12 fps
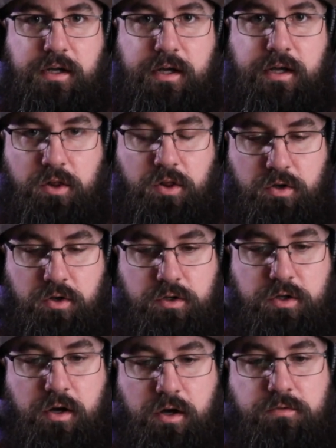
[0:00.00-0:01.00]
and
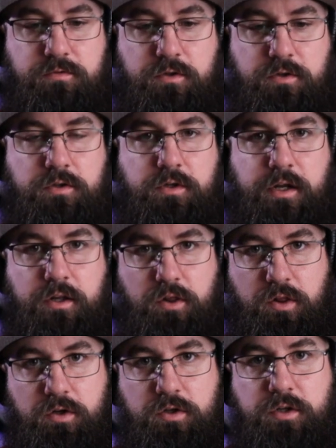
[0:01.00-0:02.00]
learn to hover and
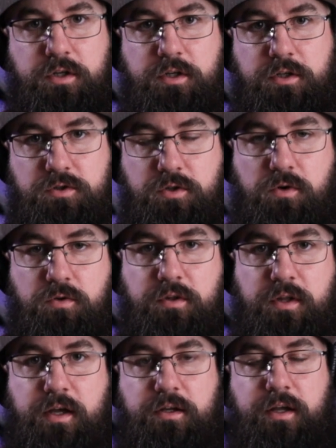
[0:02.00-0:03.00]
learn to control
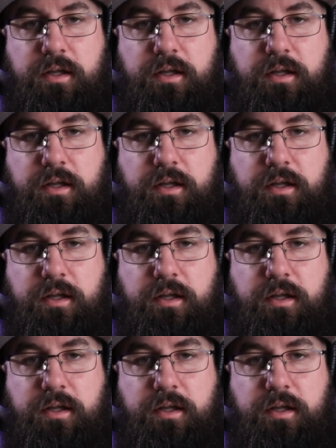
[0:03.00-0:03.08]
that,